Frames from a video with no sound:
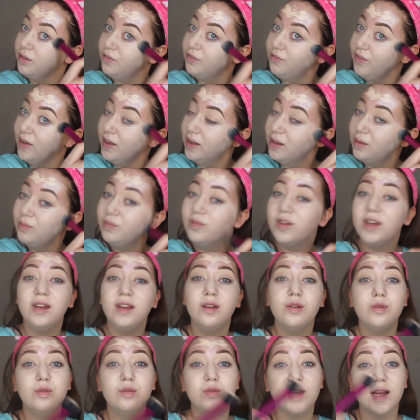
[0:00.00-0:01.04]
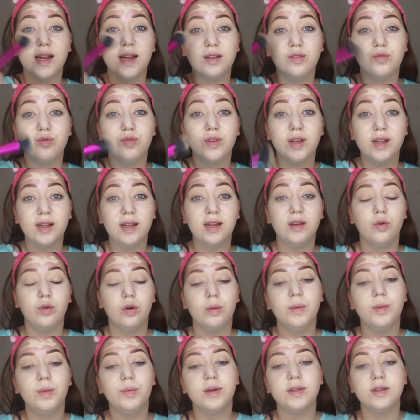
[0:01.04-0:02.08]
film videos, and it's really annoying
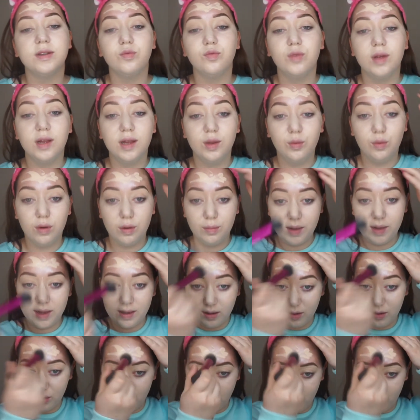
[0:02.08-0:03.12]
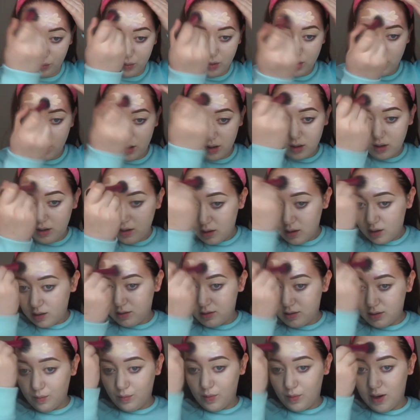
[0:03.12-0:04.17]
me because I really want to make it go
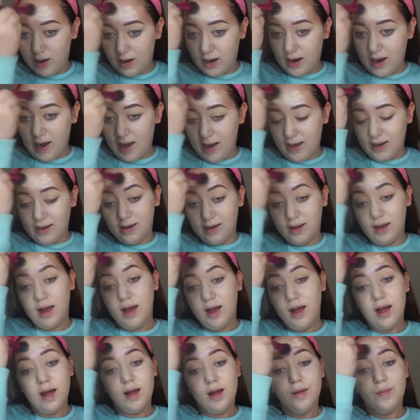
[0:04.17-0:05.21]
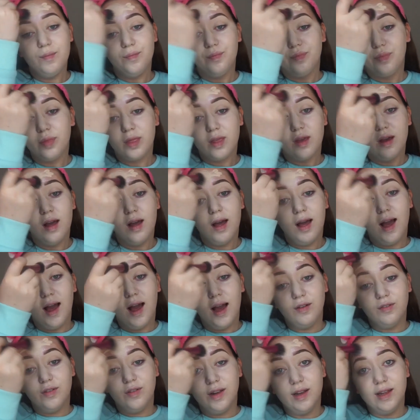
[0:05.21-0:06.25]
somewhere and
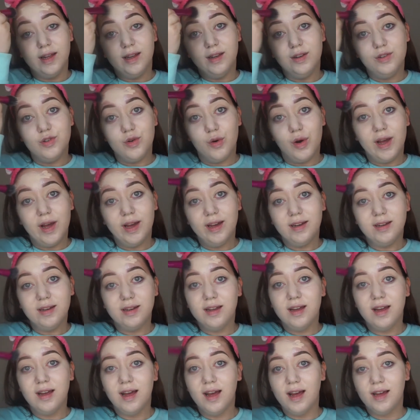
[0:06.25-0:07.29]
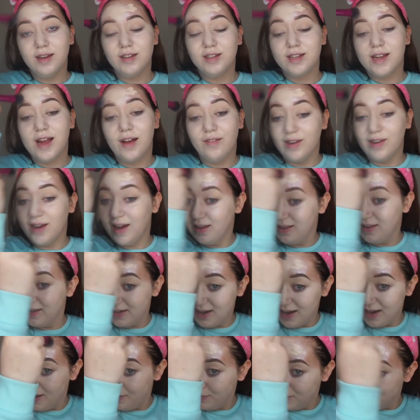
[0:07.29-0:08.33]
I really enjoy it. I just haven't had the
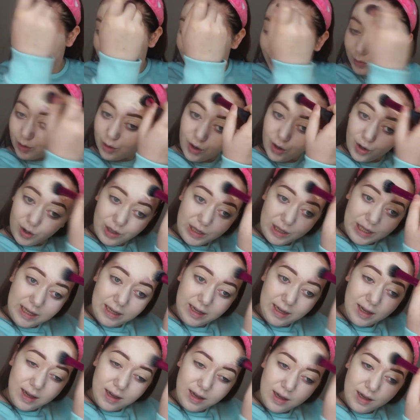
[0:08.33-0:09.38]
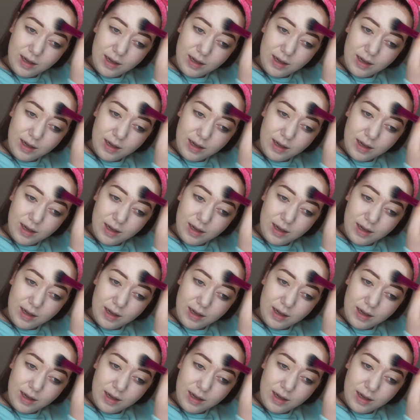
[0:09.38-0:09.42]
time because I'm currently